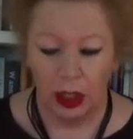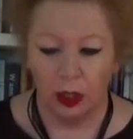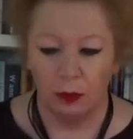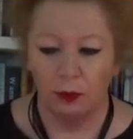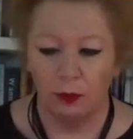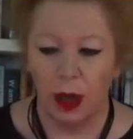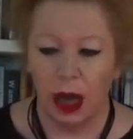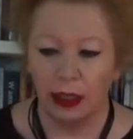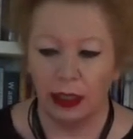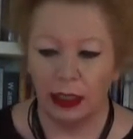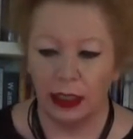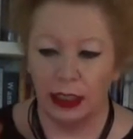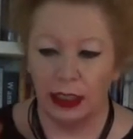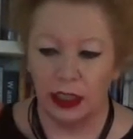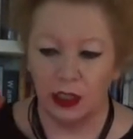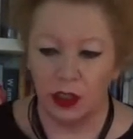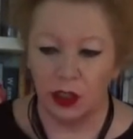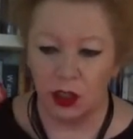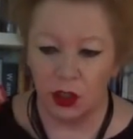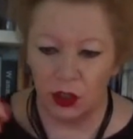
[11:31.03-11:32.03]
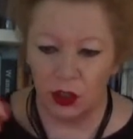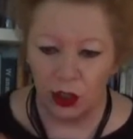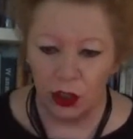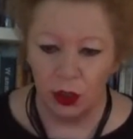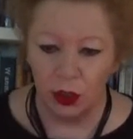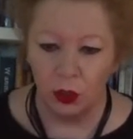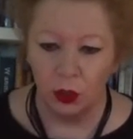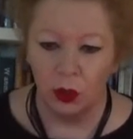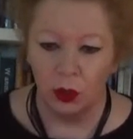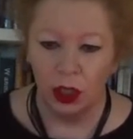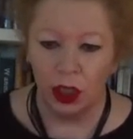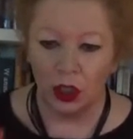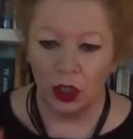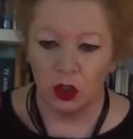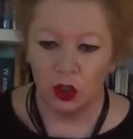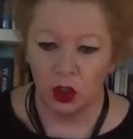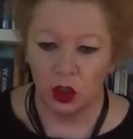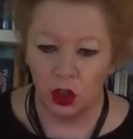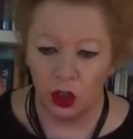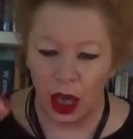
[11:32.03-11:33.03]
but it is still
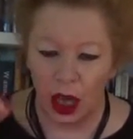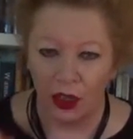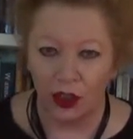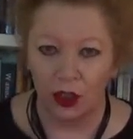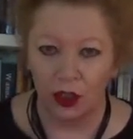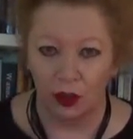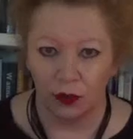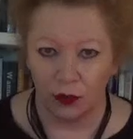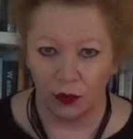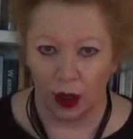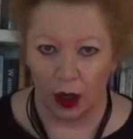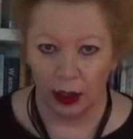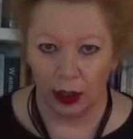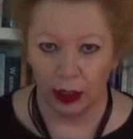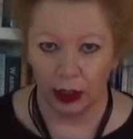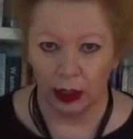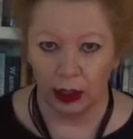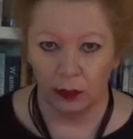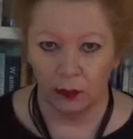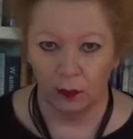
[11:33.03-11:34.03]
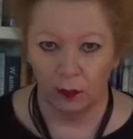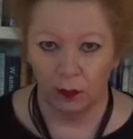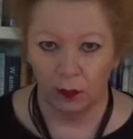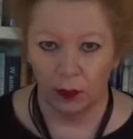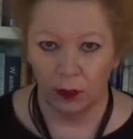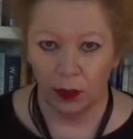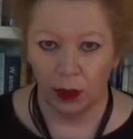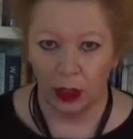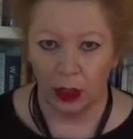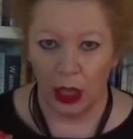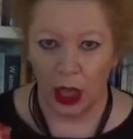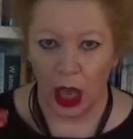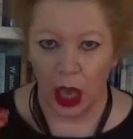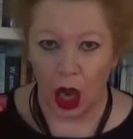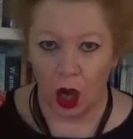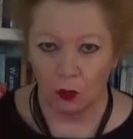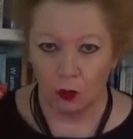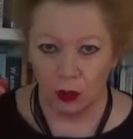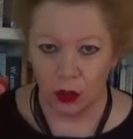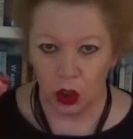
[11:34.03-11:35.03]
justifying
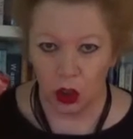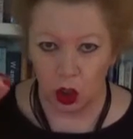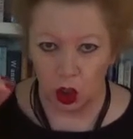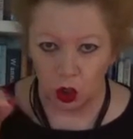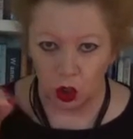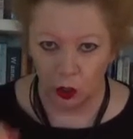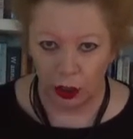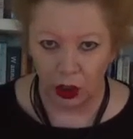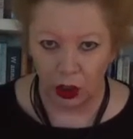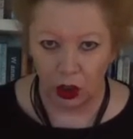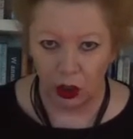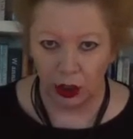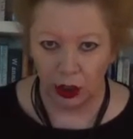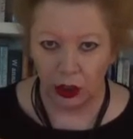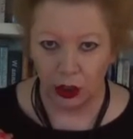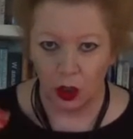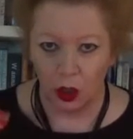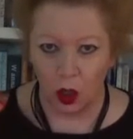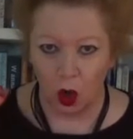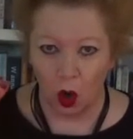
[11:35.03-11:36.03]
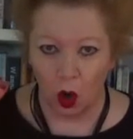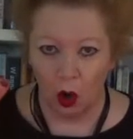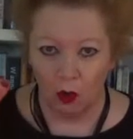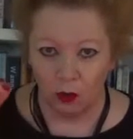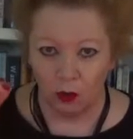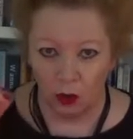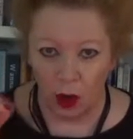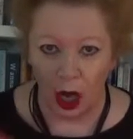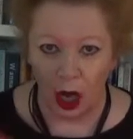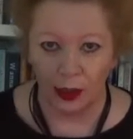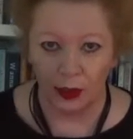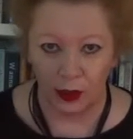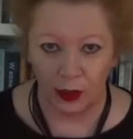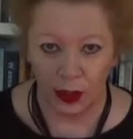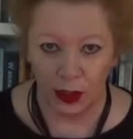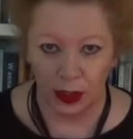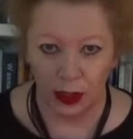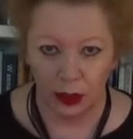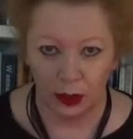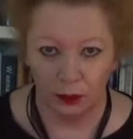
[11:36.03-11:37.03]
a restriction of
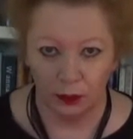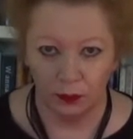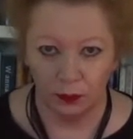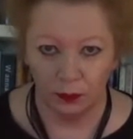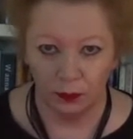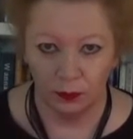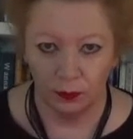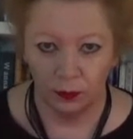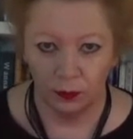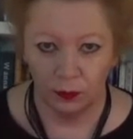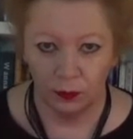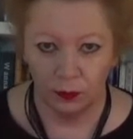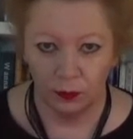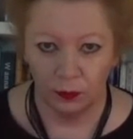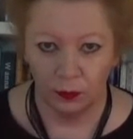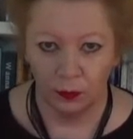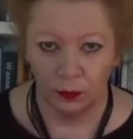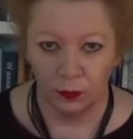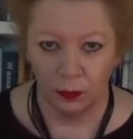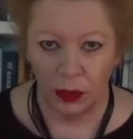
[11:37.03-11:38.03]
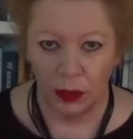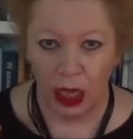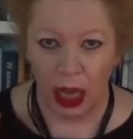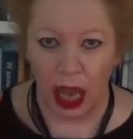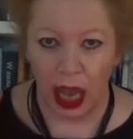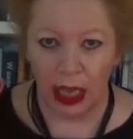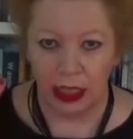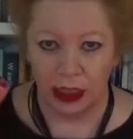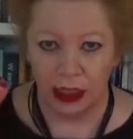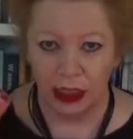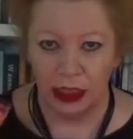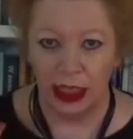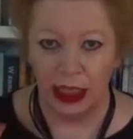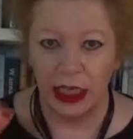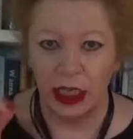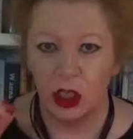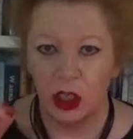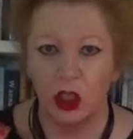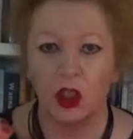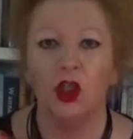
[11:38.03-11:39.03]
rights and
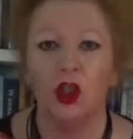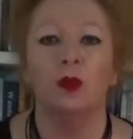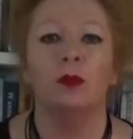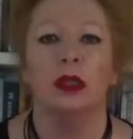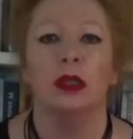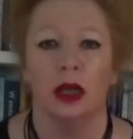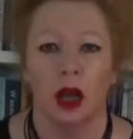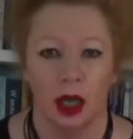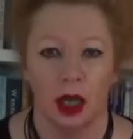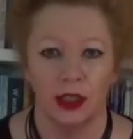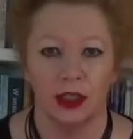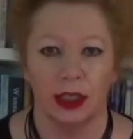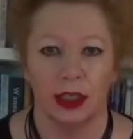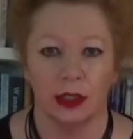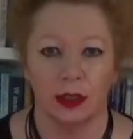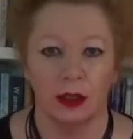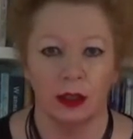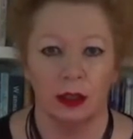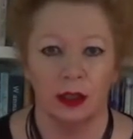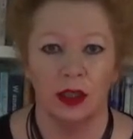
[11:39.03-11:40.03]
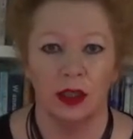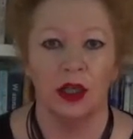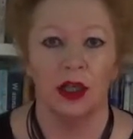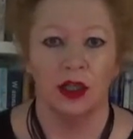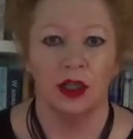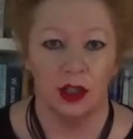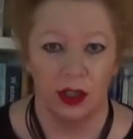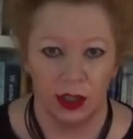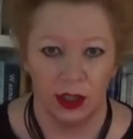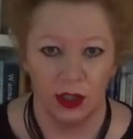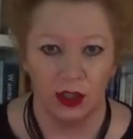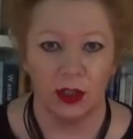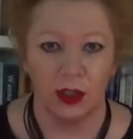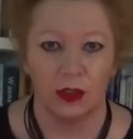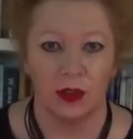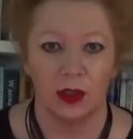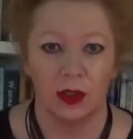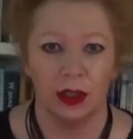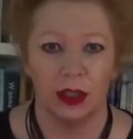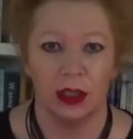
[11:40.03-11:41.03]
dehumanizing
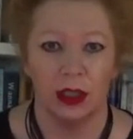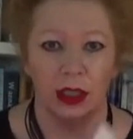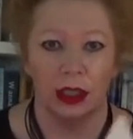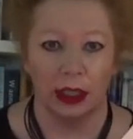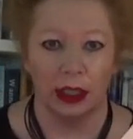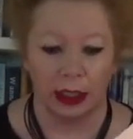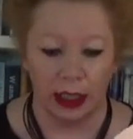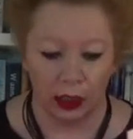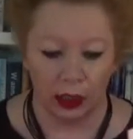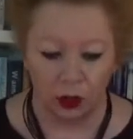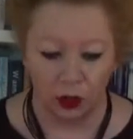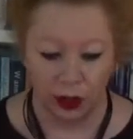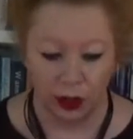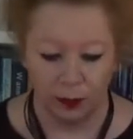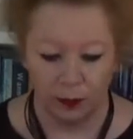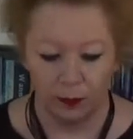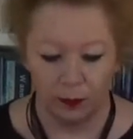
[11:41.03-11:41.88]
citizens in a country.